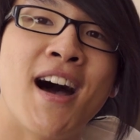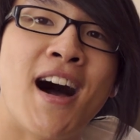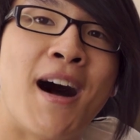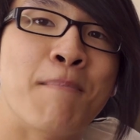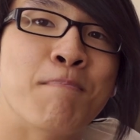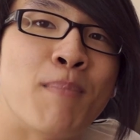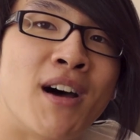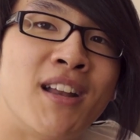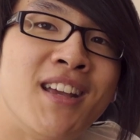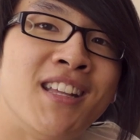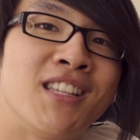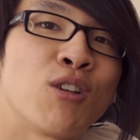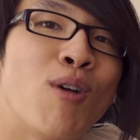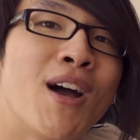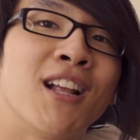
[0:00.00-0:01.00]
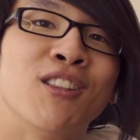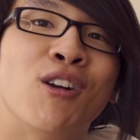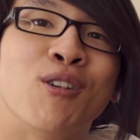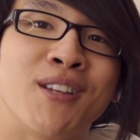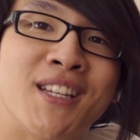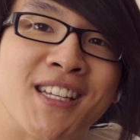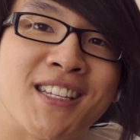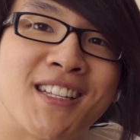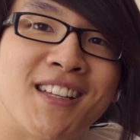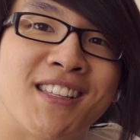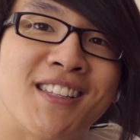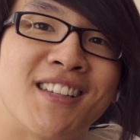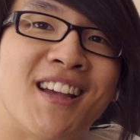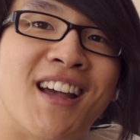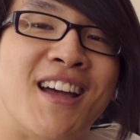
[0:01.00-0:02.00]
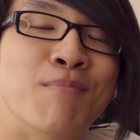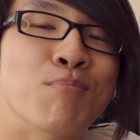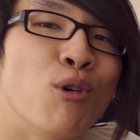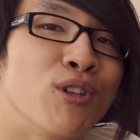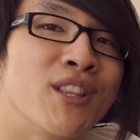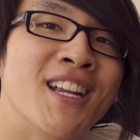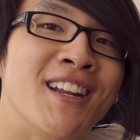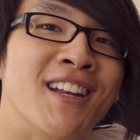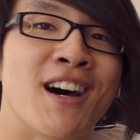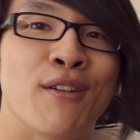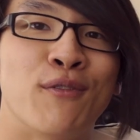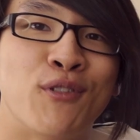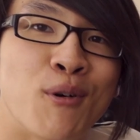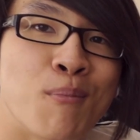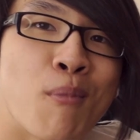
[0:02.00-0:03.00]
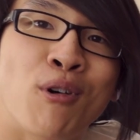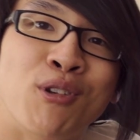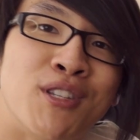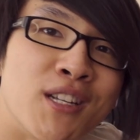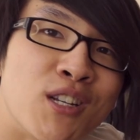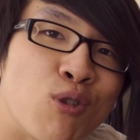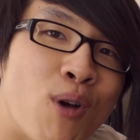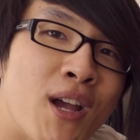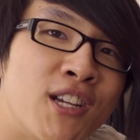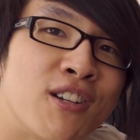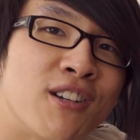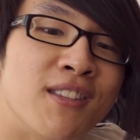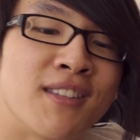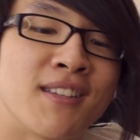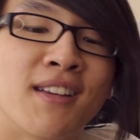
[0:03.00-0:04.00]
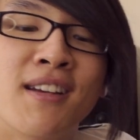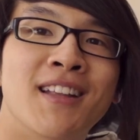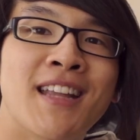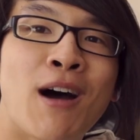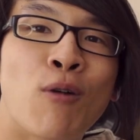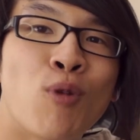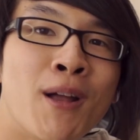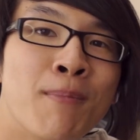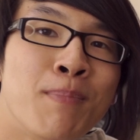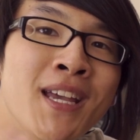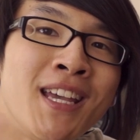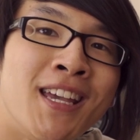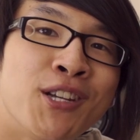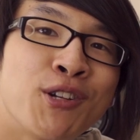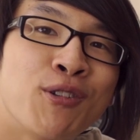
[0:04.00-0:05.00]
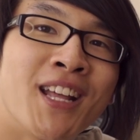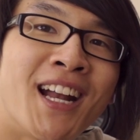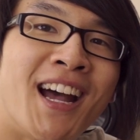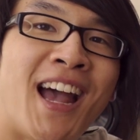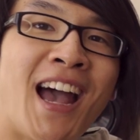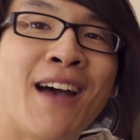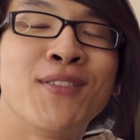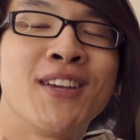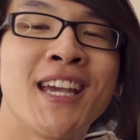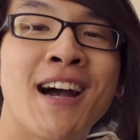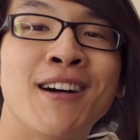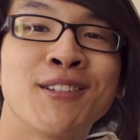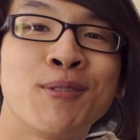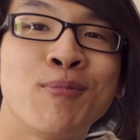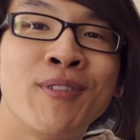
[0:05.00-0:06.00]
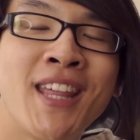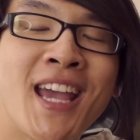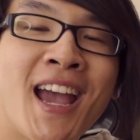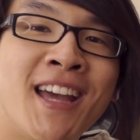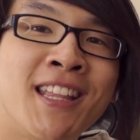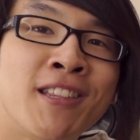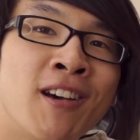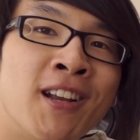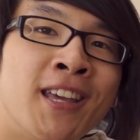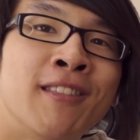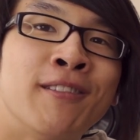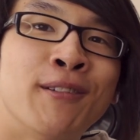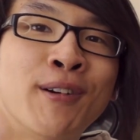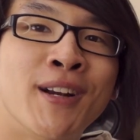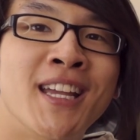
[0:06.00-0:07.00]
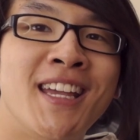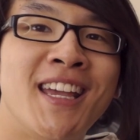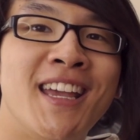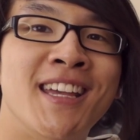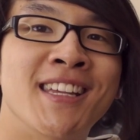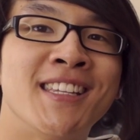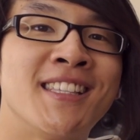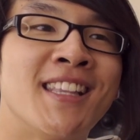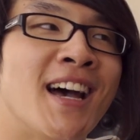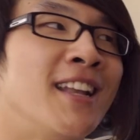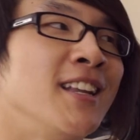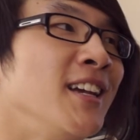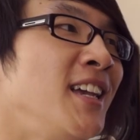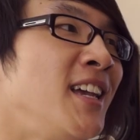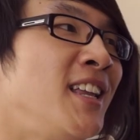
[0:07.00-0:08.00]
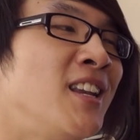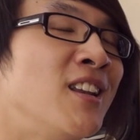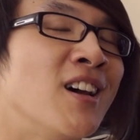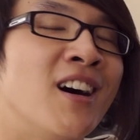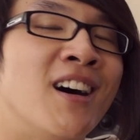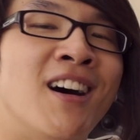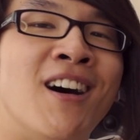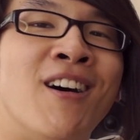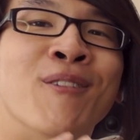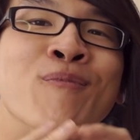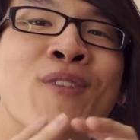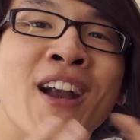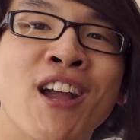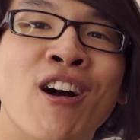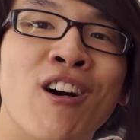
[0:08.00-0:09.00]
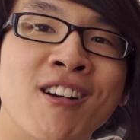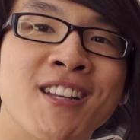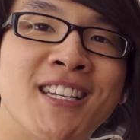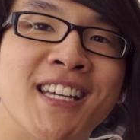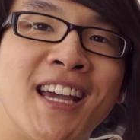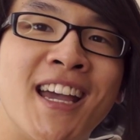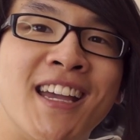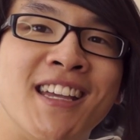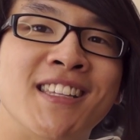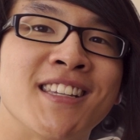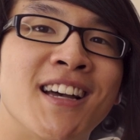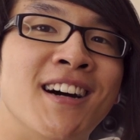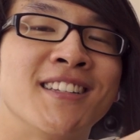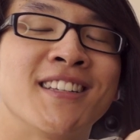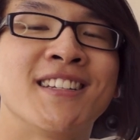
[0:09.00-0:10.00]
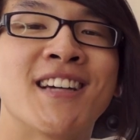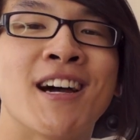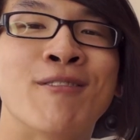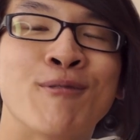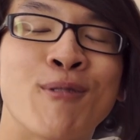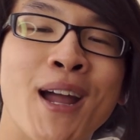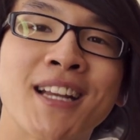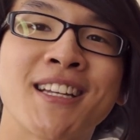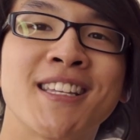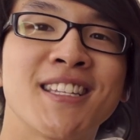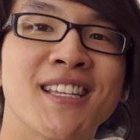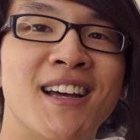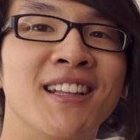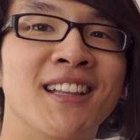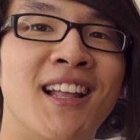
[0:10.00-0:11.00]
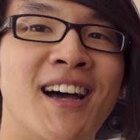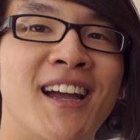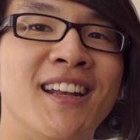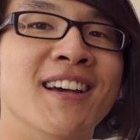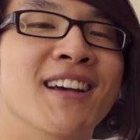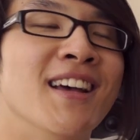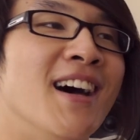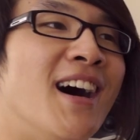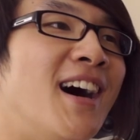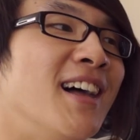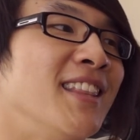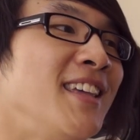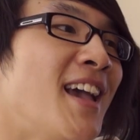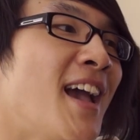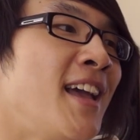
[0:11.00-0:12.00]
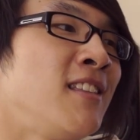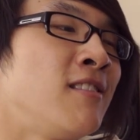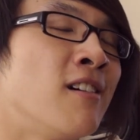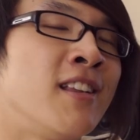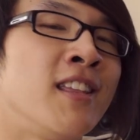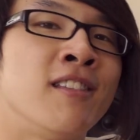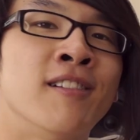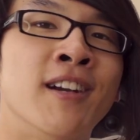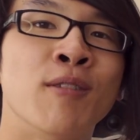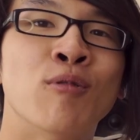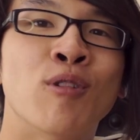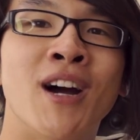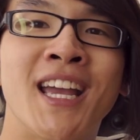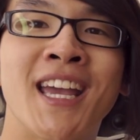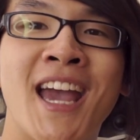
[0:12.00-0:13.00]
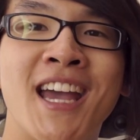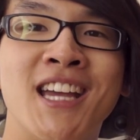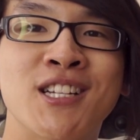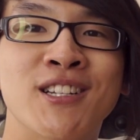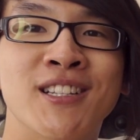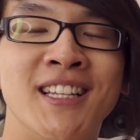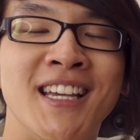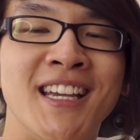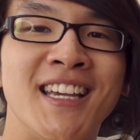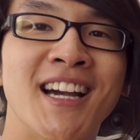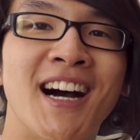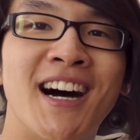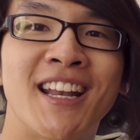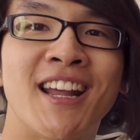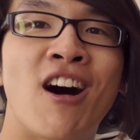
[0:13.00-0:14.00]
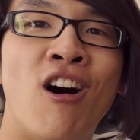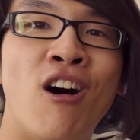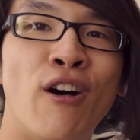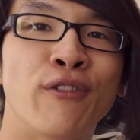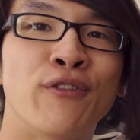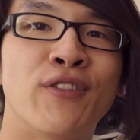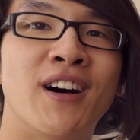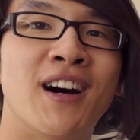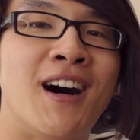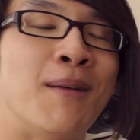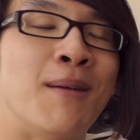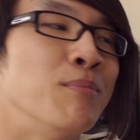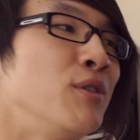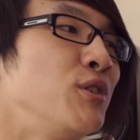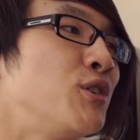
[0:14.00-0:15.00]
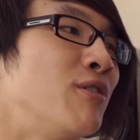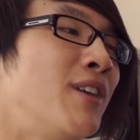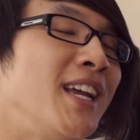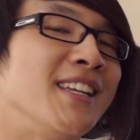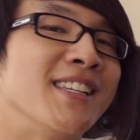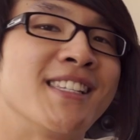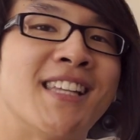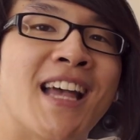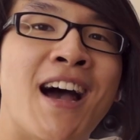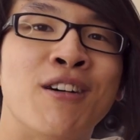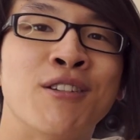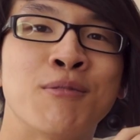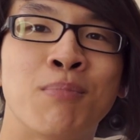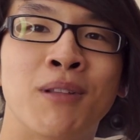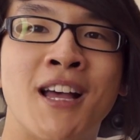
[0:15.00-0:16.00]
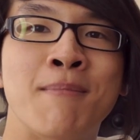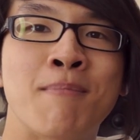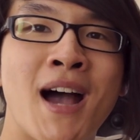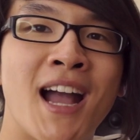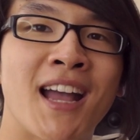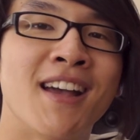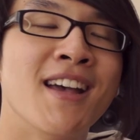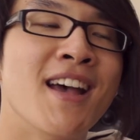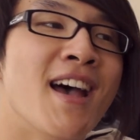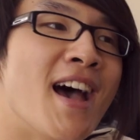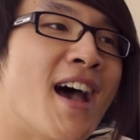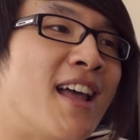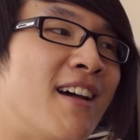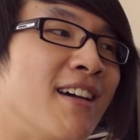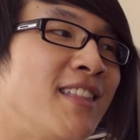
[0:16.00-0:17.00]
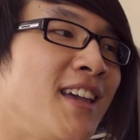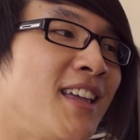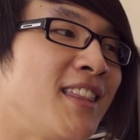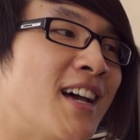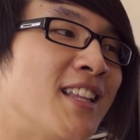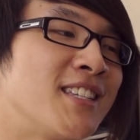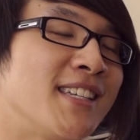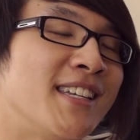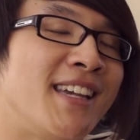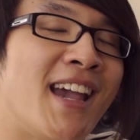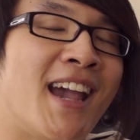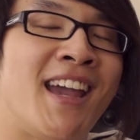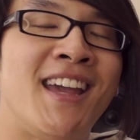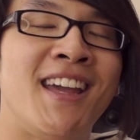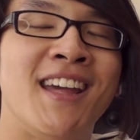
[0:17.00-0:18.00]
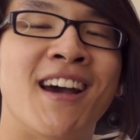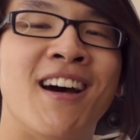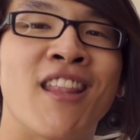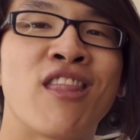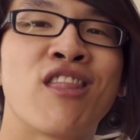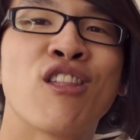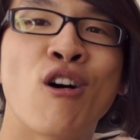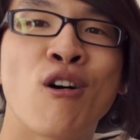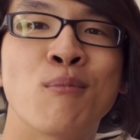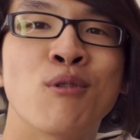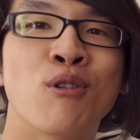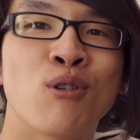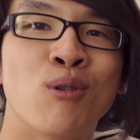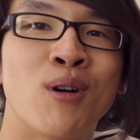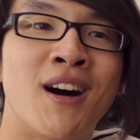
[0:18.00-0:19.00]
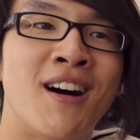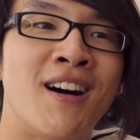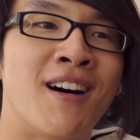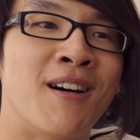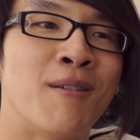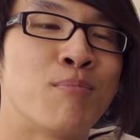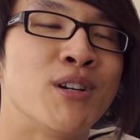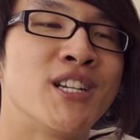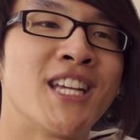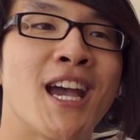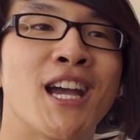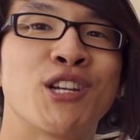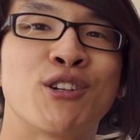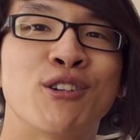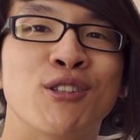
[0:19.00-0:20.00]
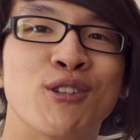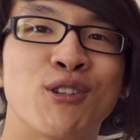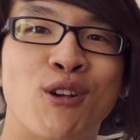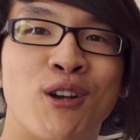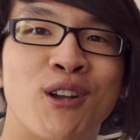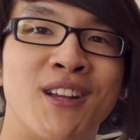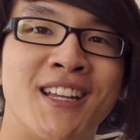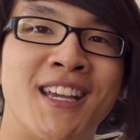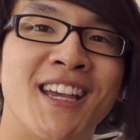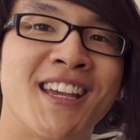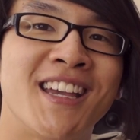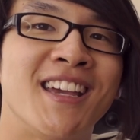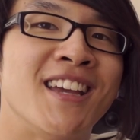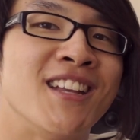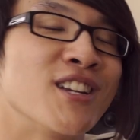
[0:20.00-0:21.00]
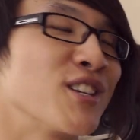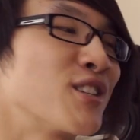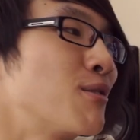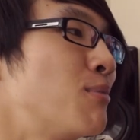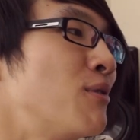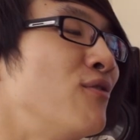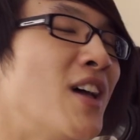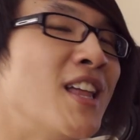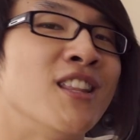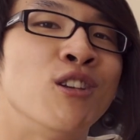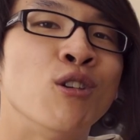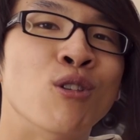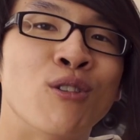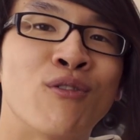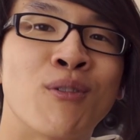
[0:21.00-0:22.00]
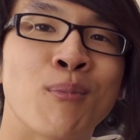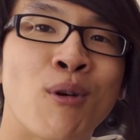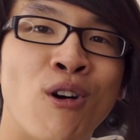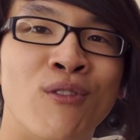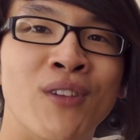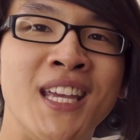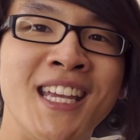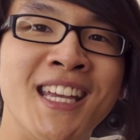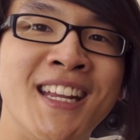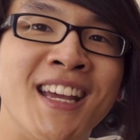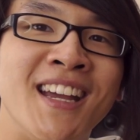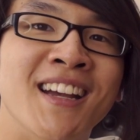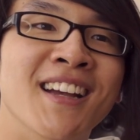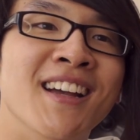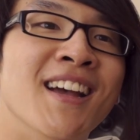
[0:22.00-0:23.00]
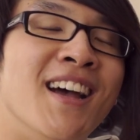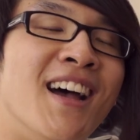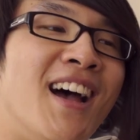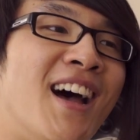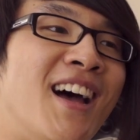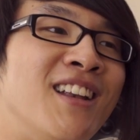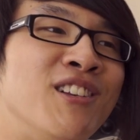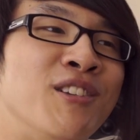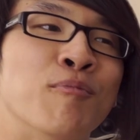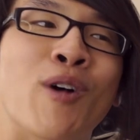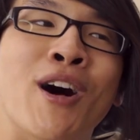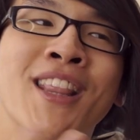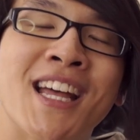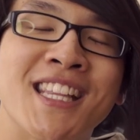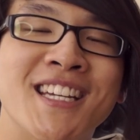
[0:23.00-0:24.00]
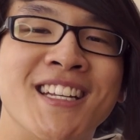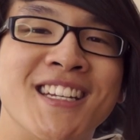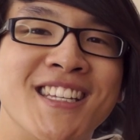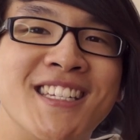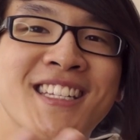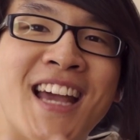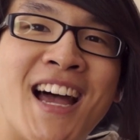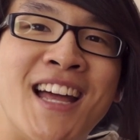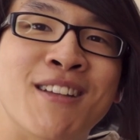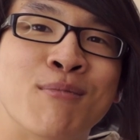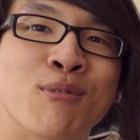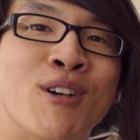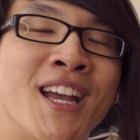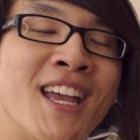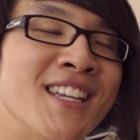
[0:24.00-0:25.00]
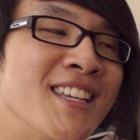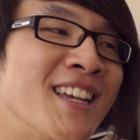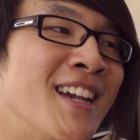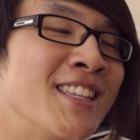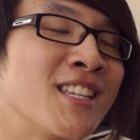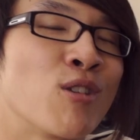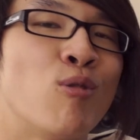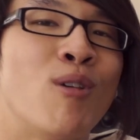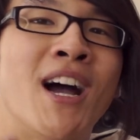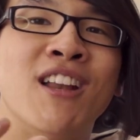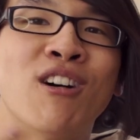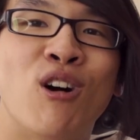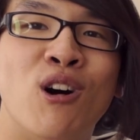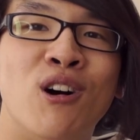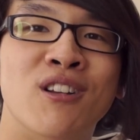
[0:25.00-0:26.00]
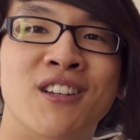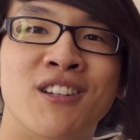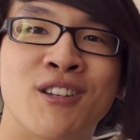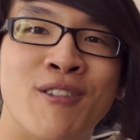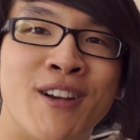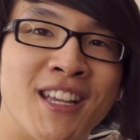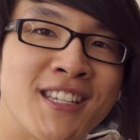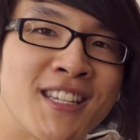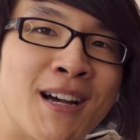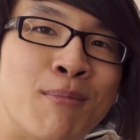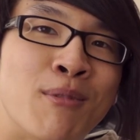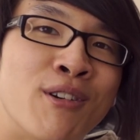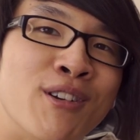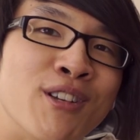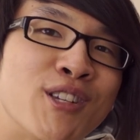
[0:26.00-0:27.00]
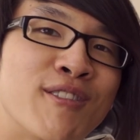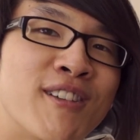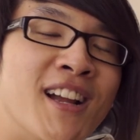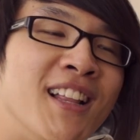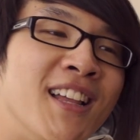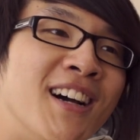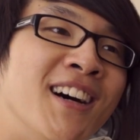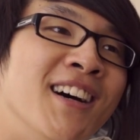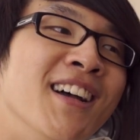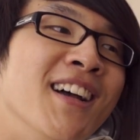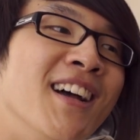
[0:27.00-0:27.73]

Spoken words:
But it's quite a long distance and more than enough for most situations. Now, one big issue that I have encountered with the A33 is that on very hot days under direct sunlight, the A33 will occasionally cut off during sound playback. And I think that's a thermal protection circuit kicking in just to prevent the unit from overheating. And while that's understandable, I guess it gets quite hot during summer in Australia.